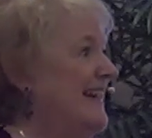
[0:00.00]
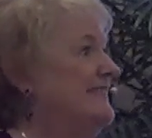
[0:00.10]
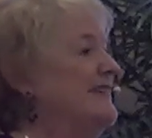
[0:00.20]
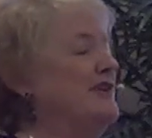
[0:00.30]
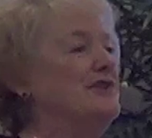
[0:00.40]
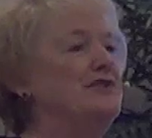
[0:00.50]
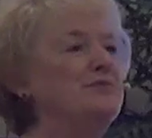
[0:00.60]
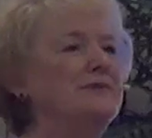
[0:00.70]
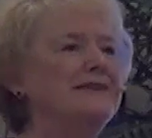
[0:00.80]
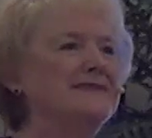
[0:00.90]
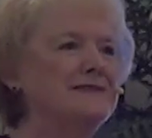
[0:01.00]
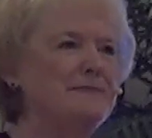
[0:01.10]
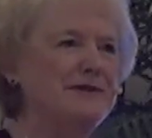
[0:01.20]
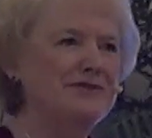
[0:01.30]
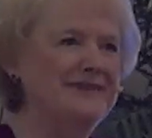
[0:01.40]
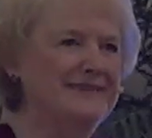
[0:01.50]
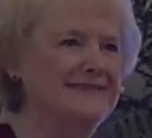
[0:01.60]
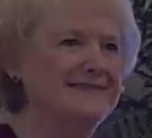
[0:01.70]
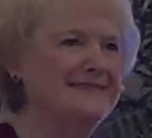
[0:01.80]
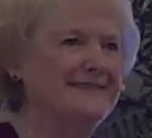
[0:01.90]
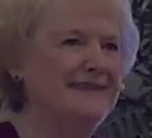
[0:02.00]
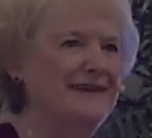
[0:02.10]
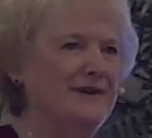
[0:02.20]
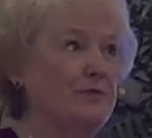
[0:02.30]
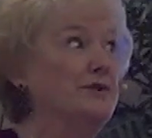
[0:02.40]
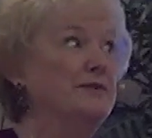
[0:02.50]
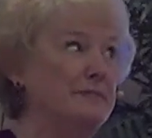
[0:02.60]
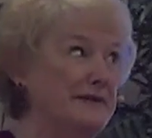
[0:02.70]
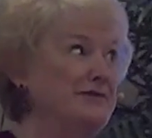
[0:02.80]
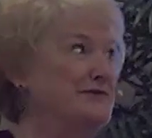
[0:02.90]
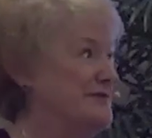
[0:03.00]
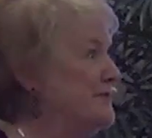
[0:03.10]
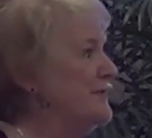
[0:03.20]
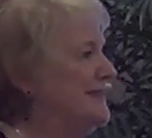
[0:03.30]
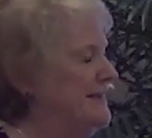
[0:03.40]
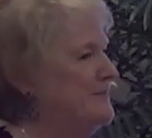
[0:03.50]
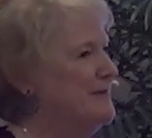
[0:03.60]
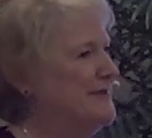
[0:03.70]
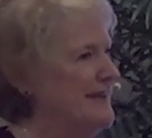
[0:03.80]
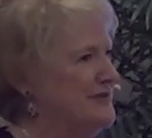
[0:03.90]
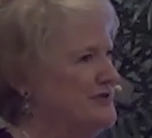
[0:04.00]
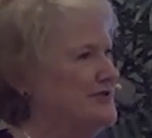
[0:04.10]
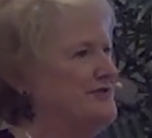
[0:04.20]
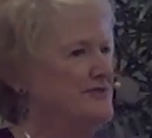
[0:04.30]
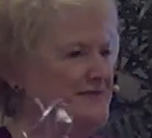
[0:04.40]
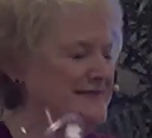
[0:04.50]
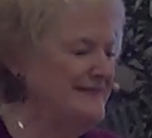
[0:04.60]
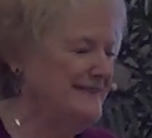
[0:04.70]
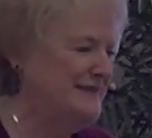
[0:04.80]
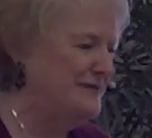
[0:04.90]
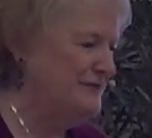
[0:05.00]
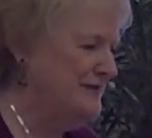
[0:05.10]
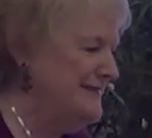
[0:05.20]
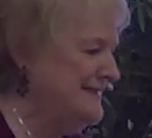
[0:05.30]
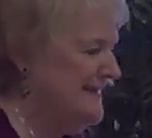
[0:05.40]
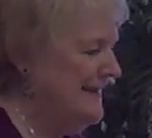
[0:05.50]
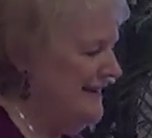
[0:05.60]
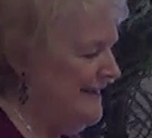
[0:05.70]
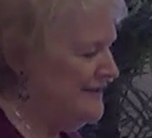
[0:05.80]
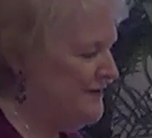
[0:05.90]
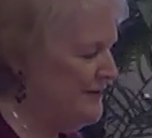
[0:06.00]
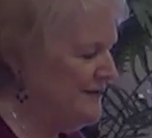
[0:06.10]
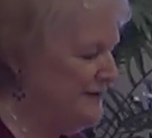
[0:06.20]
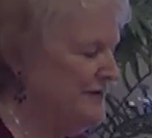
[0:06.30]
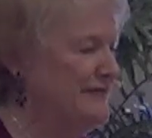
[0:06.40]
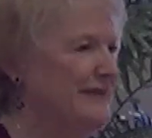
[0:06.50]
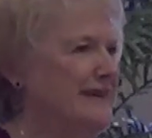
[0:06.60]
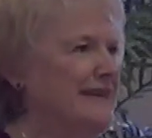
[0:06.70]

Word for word: And then our human experience, where it appears we need protection. you see the difference? So it's sort of a